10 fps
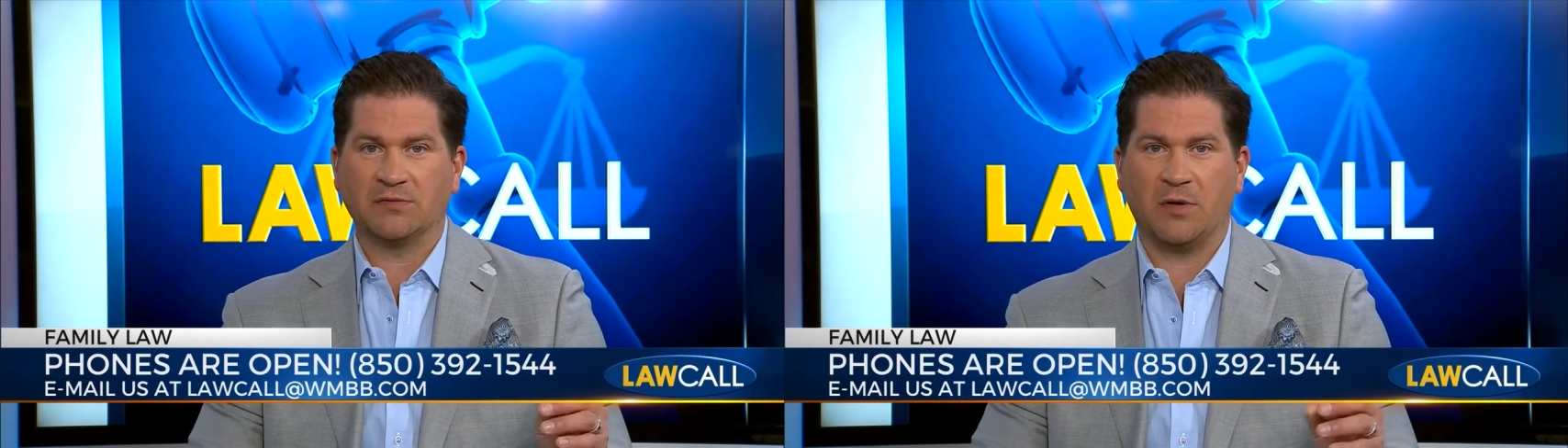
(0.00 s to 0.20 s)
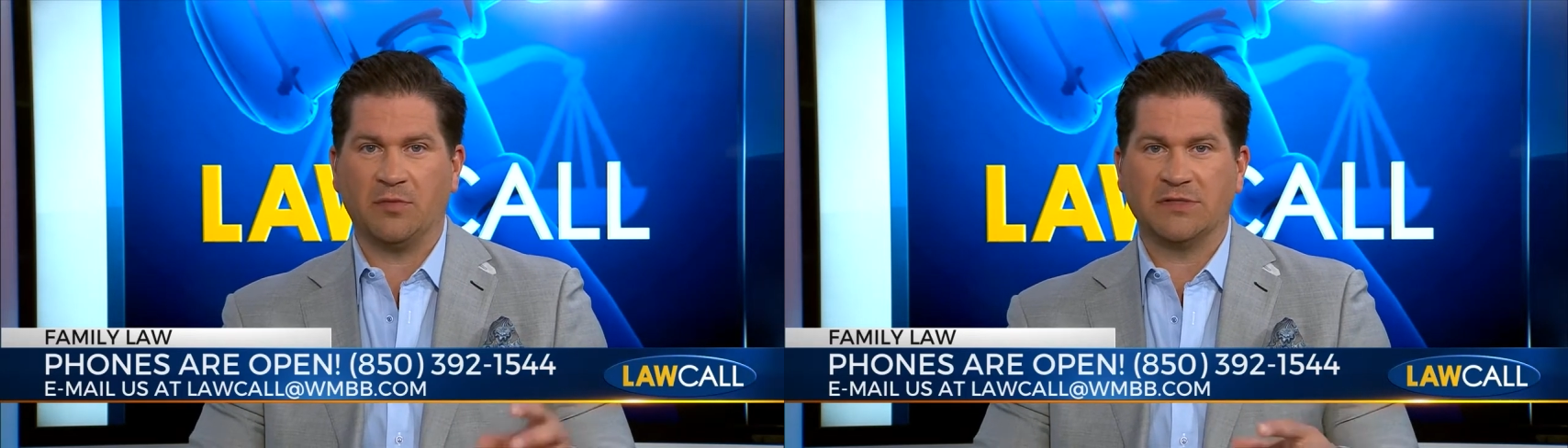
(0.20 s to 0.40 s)

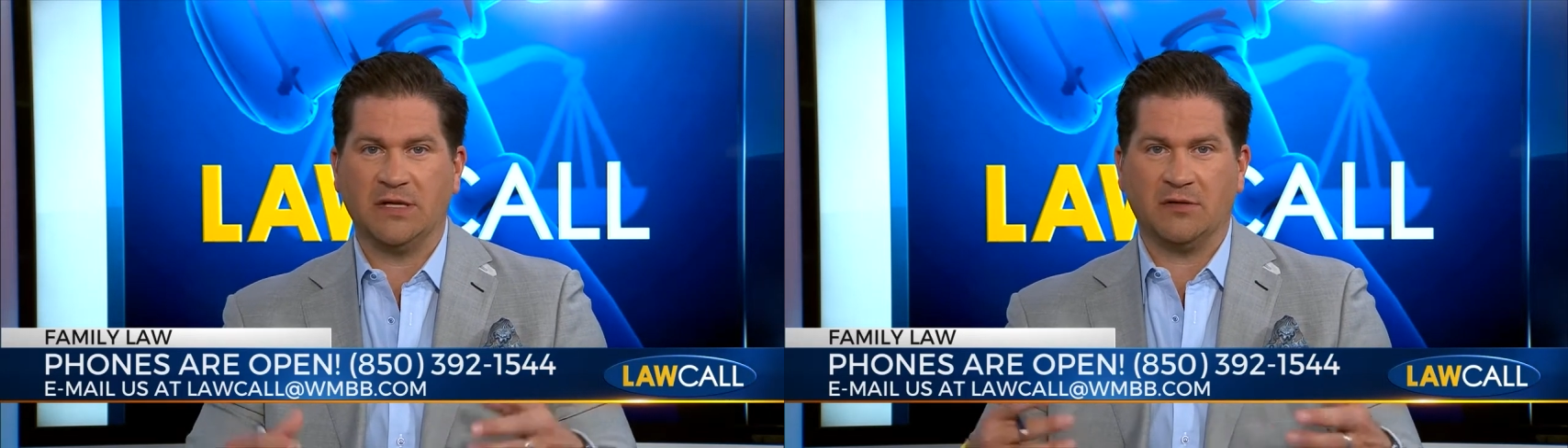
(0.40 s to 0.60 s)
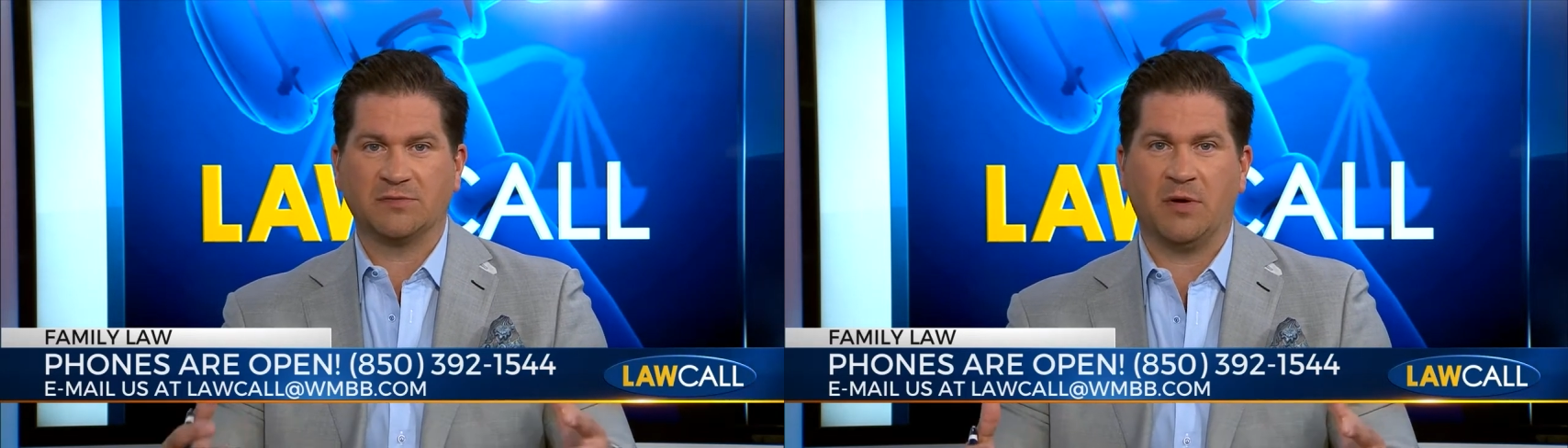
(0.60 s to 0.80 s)
representing
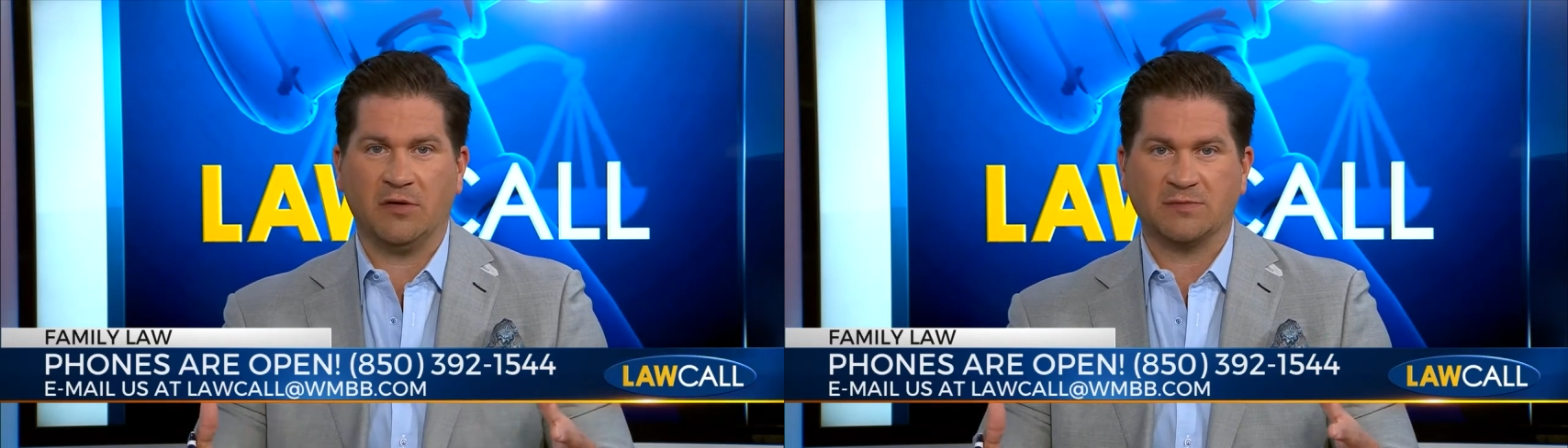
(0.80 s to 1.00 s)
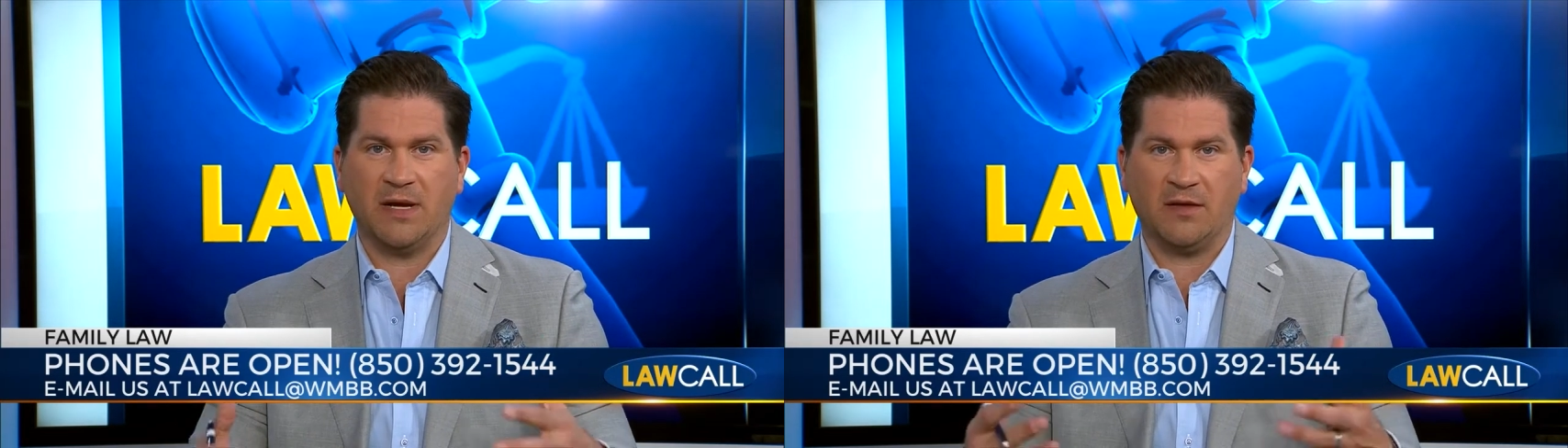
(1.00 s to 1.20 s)
those
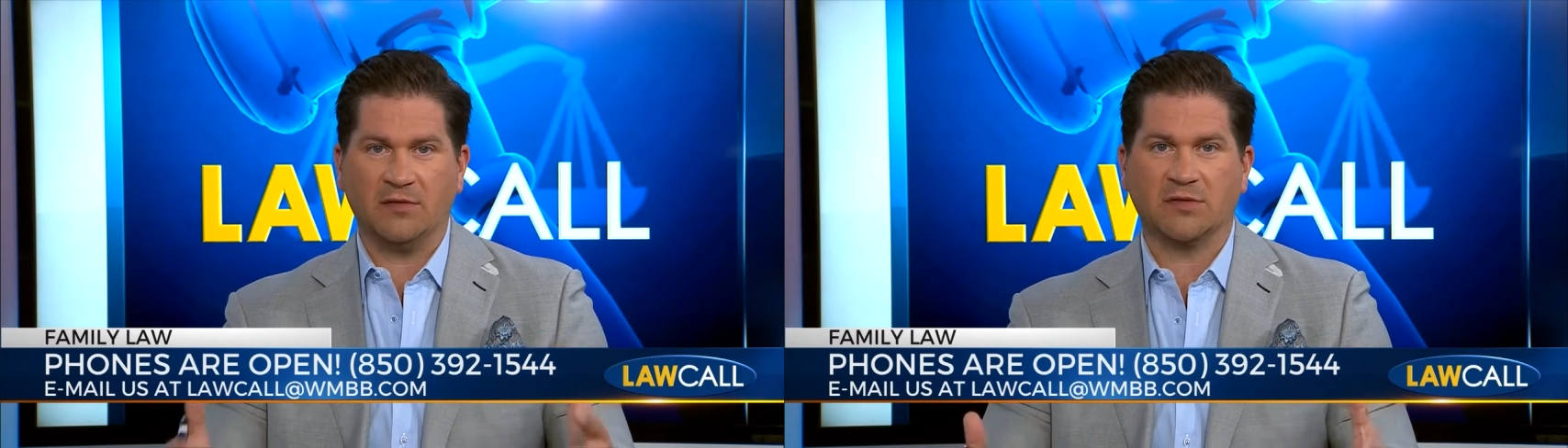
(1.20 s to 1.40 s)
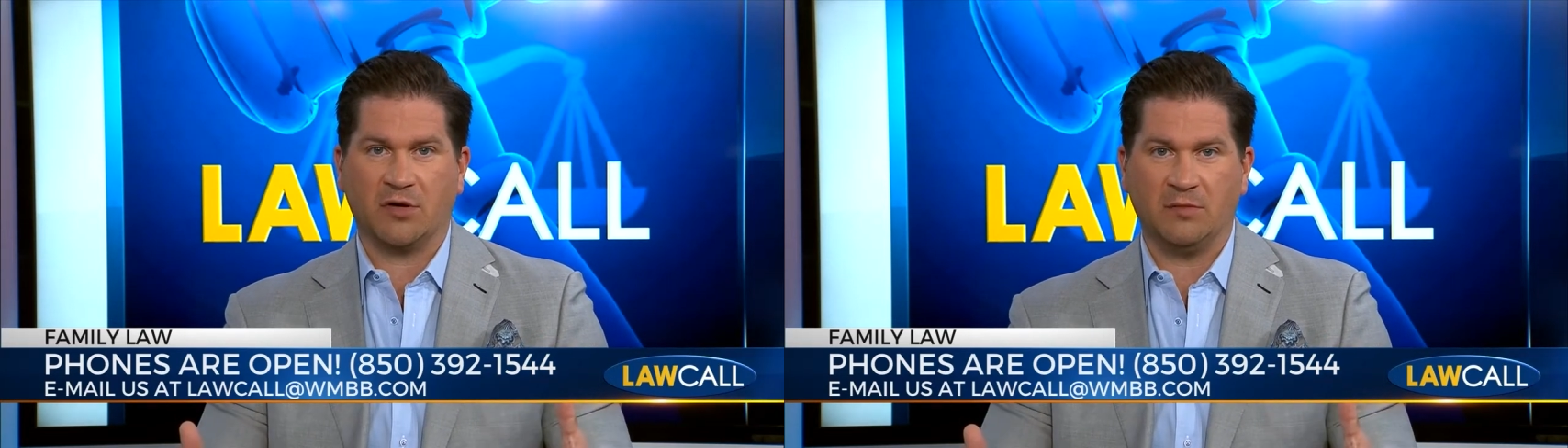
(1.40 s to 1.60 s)
parents making
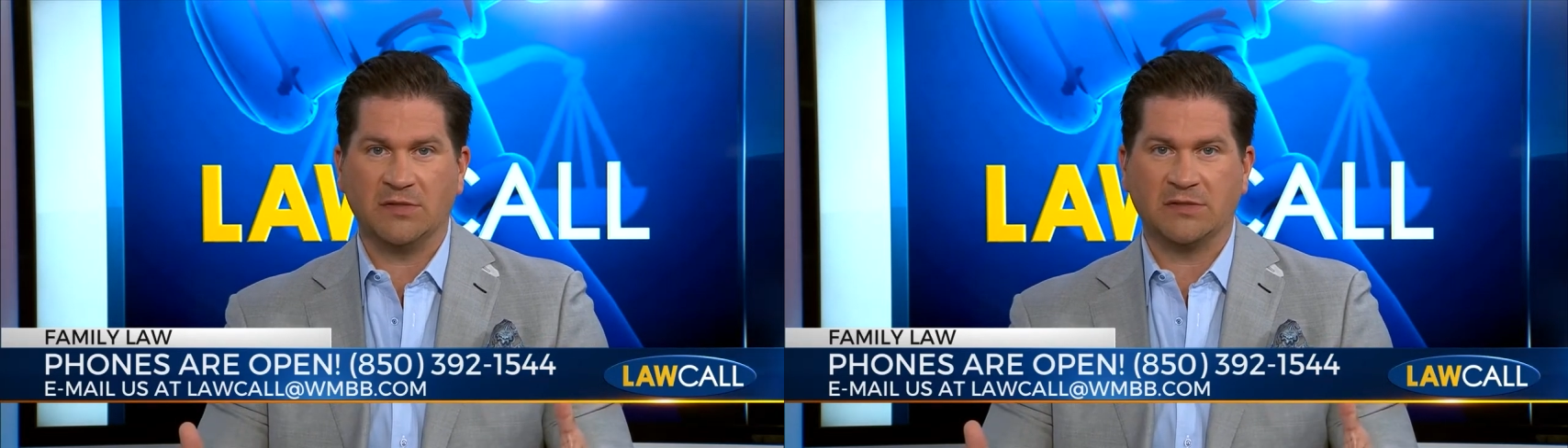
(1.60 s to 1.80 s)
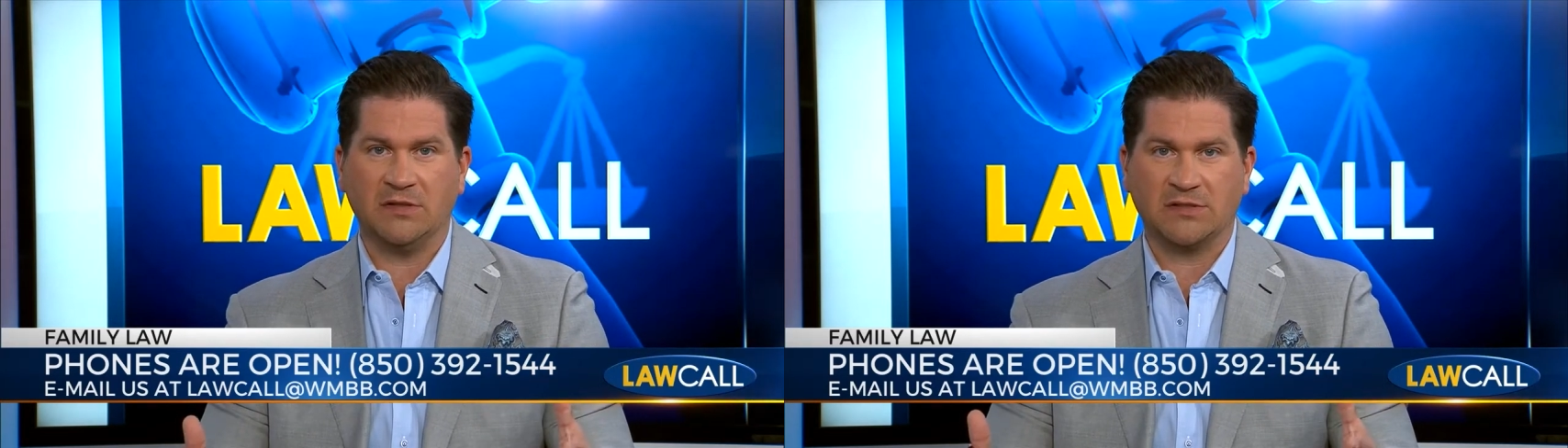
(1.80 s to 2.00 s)
those
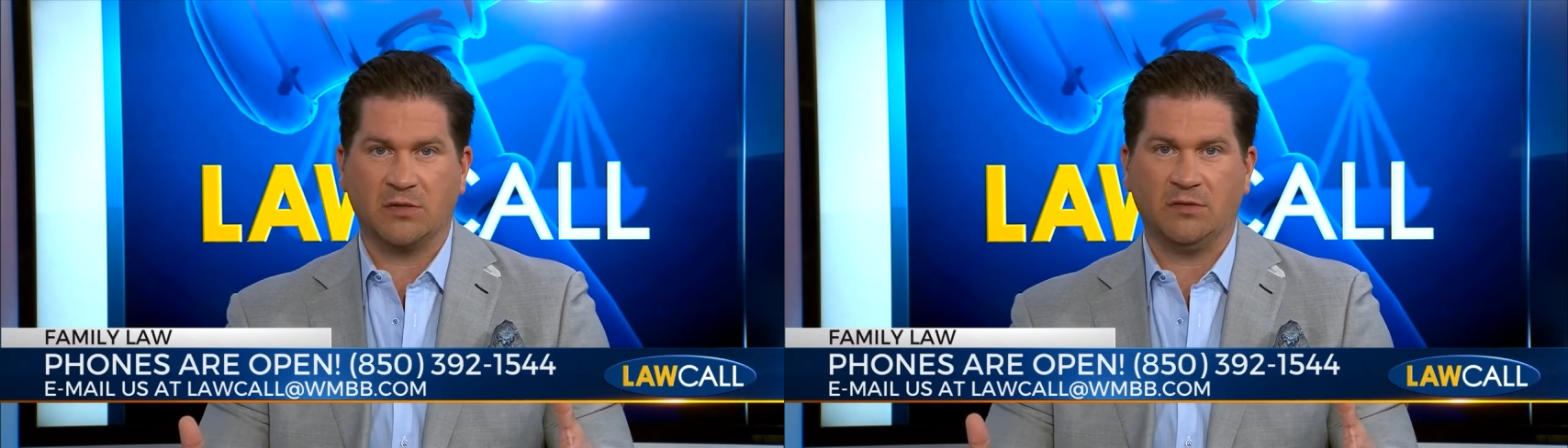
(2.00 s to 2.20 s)
arguments to these